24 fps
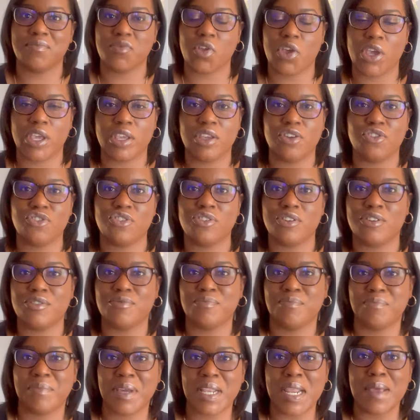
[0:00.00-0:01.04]
Hey
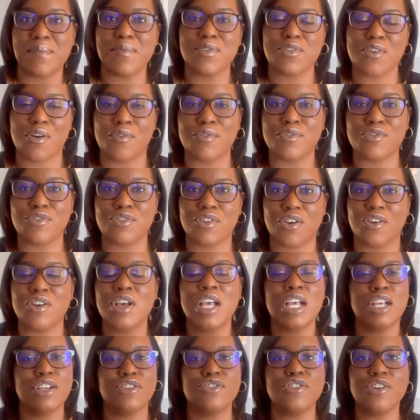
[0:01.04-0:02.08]
Keisha, my name is so and so.
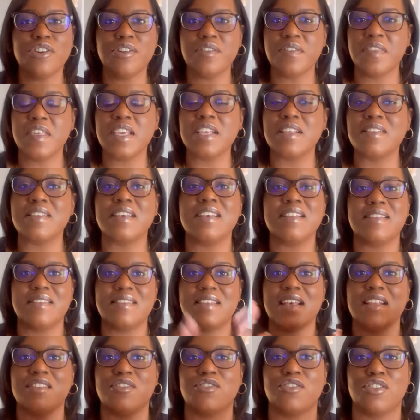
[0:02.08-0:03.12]
Certain things, it
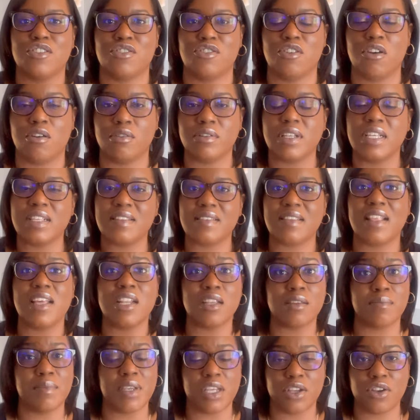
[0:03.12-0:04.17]
sets the tone. It's
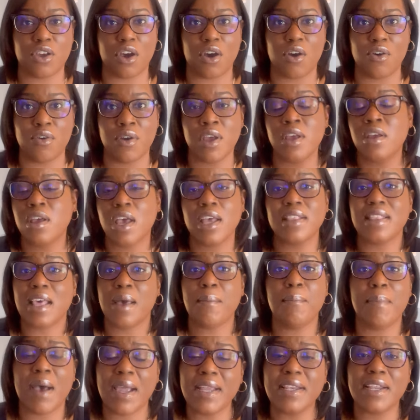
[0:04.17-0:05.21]
letting me know, and
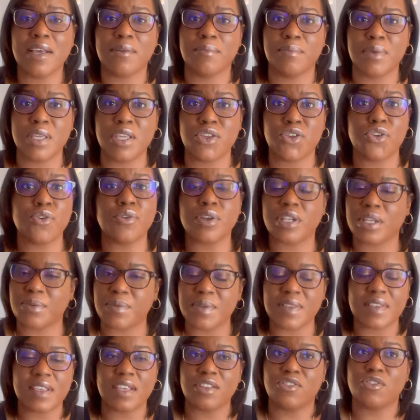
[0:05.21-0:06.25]
that might not be you. And
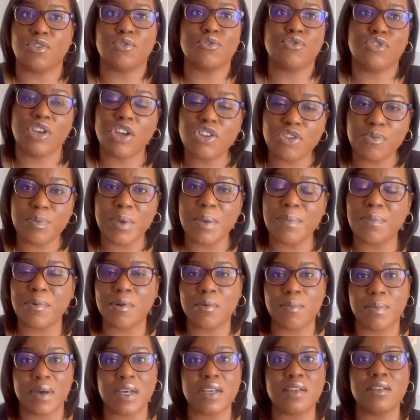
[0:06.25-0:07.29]
we say don't judge
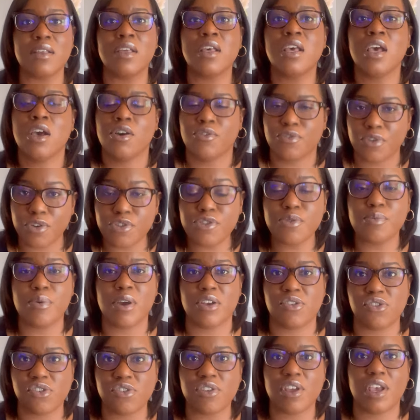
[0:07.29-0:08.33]
people, but first
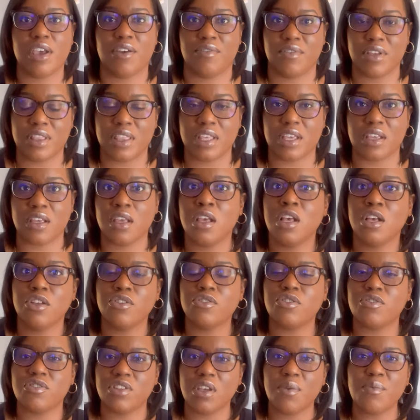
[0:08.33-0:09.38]
impressions are everything.
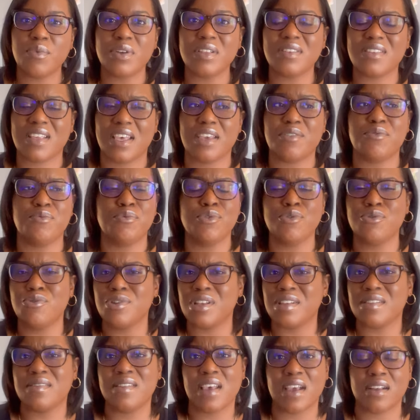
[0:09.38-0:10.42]
So someone's like rude
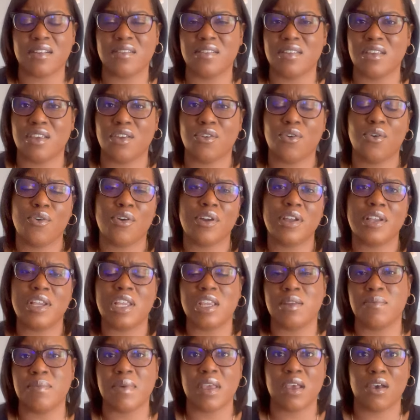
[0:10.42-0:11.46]
in texting or an
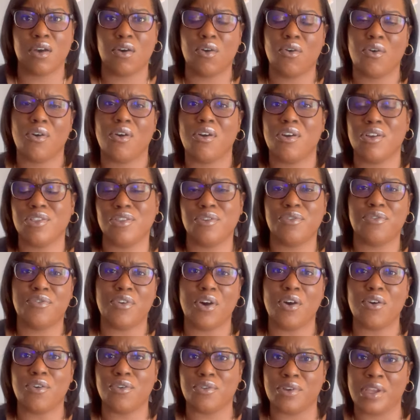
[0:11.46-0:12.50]
email or on the
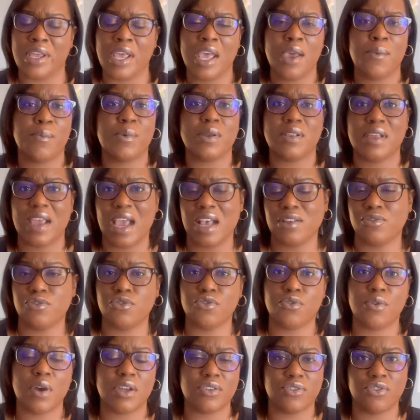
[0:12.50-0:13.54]
phone when they're
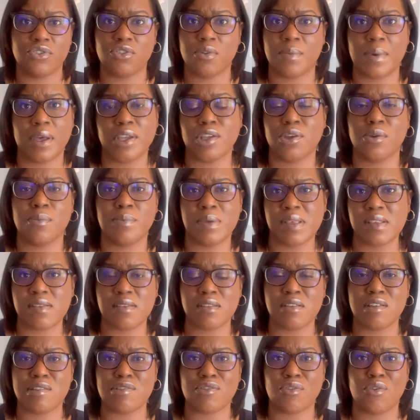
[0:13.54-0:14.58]
asking you questions about your
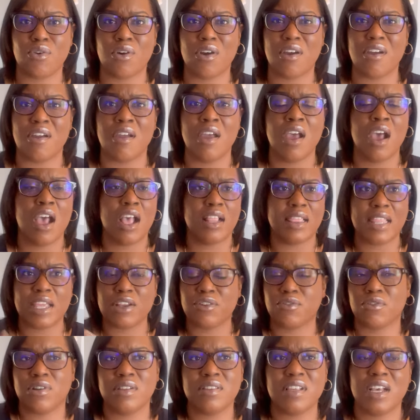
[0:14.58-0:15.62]
business, or
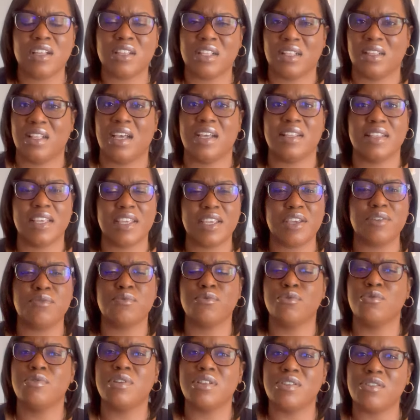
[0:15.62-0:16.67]
later on down the line, they get
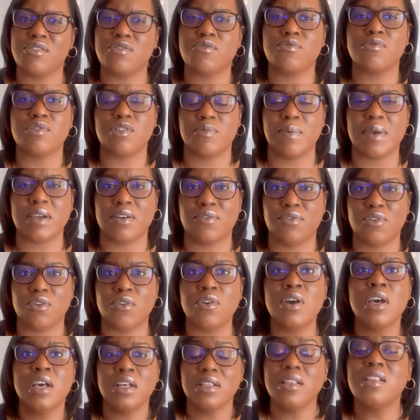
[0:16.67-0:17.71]
rude and
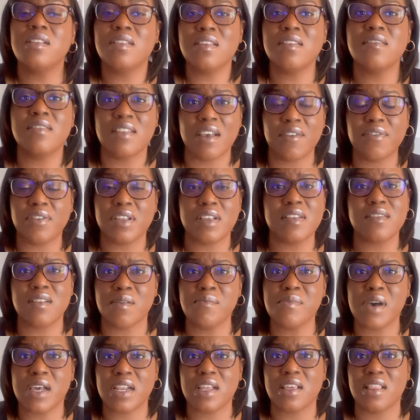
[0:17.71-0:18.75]
disrespectful. This is definitely
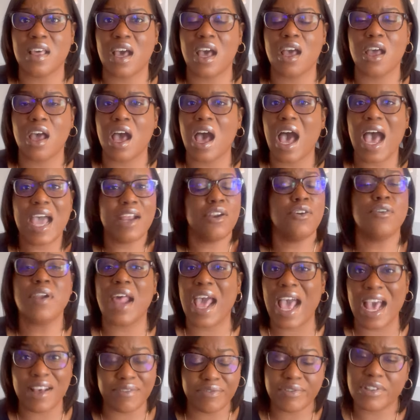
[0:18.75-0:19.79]
somebody that I don't
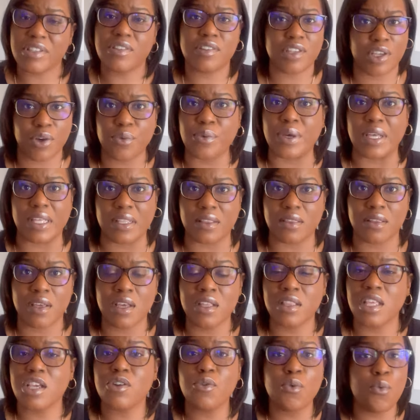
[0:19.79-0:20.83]
have to deal with.
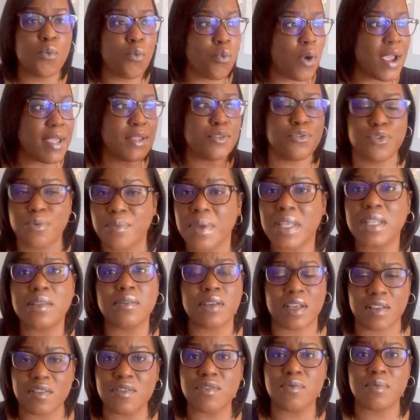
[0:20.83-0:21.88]
There are way too many
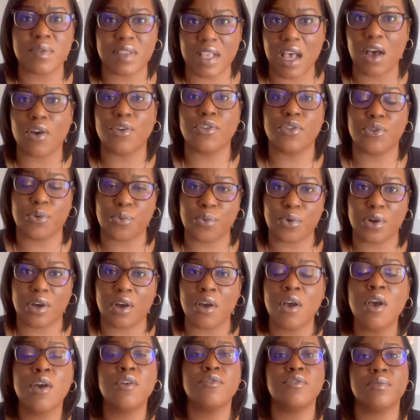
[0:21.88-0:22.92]
customers out in the
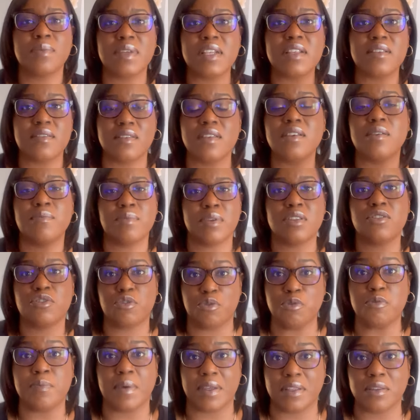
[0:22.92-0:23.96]
world for me to sit and be
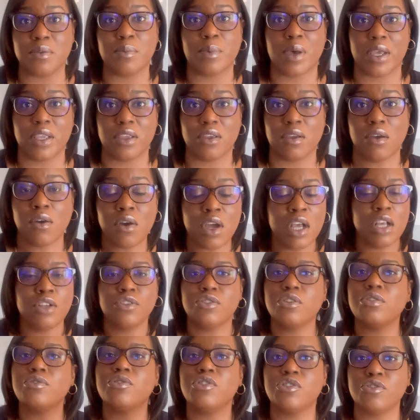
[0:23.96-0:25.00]
disrespected by you.
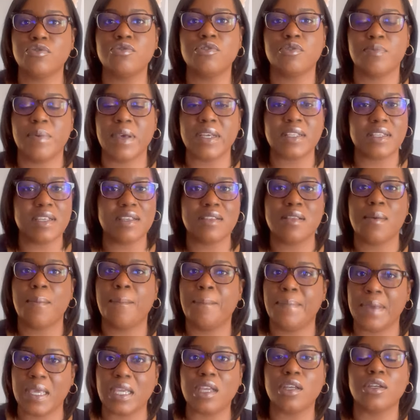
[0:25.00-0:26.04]
So disrespect is a
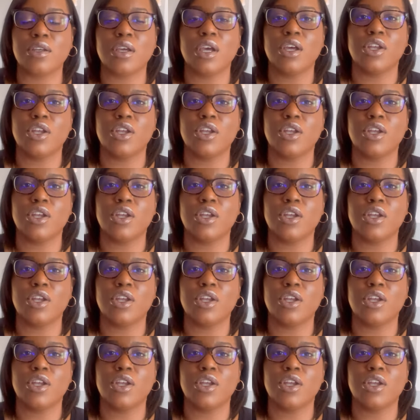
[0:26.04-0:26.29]
big